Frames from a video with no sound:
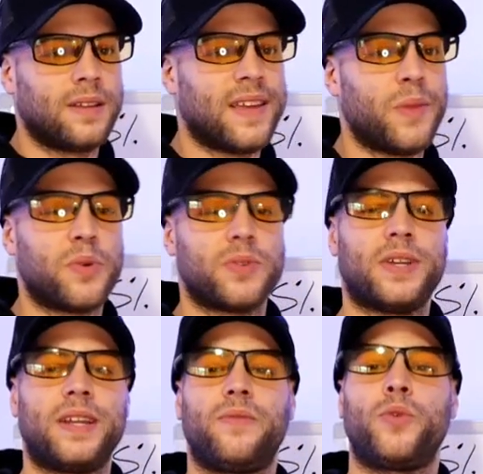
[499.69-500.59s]

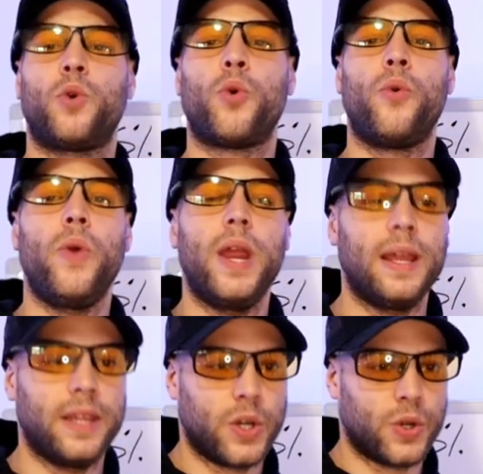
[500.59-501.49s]
10% if you're
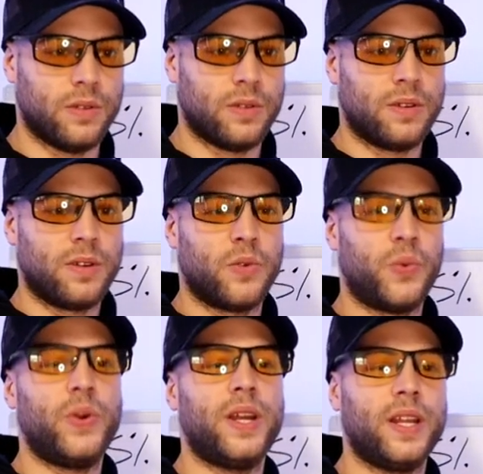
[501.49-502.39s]
really good,
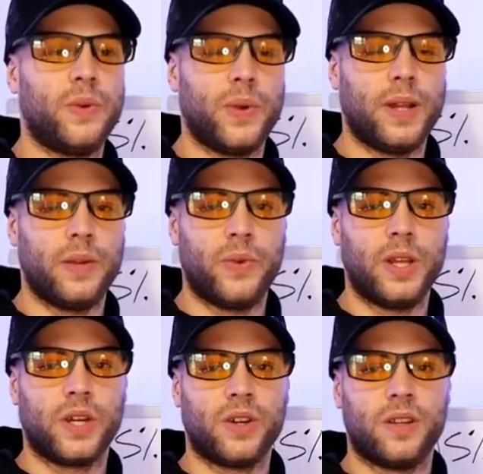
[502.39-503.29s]

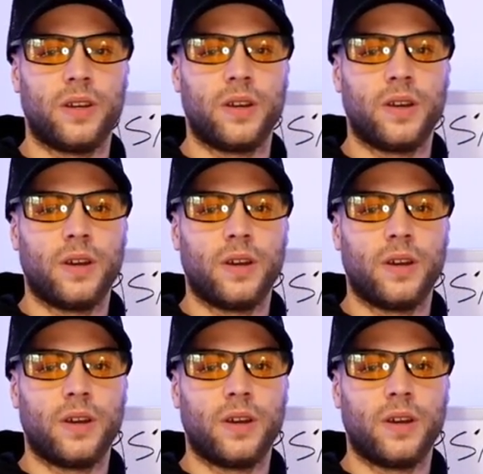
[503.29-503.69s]
really good.